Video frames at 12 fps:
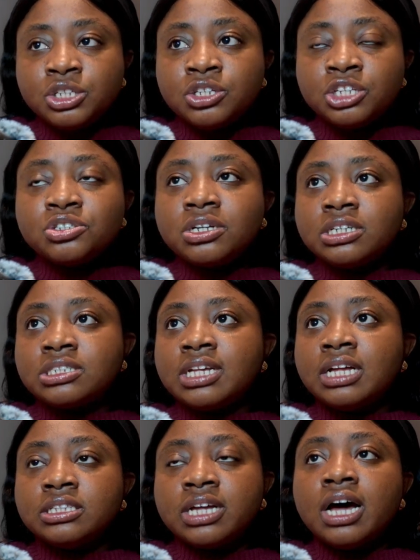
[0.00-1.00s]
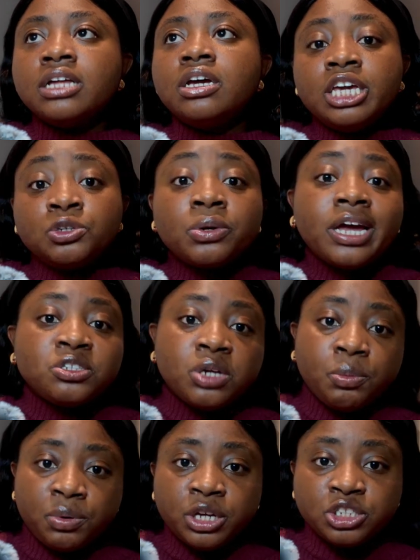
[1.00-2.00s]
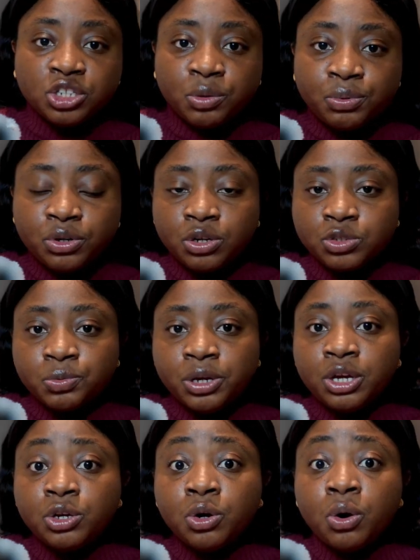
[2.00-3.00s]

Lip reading: you need to understand that it'll get to a point in your product where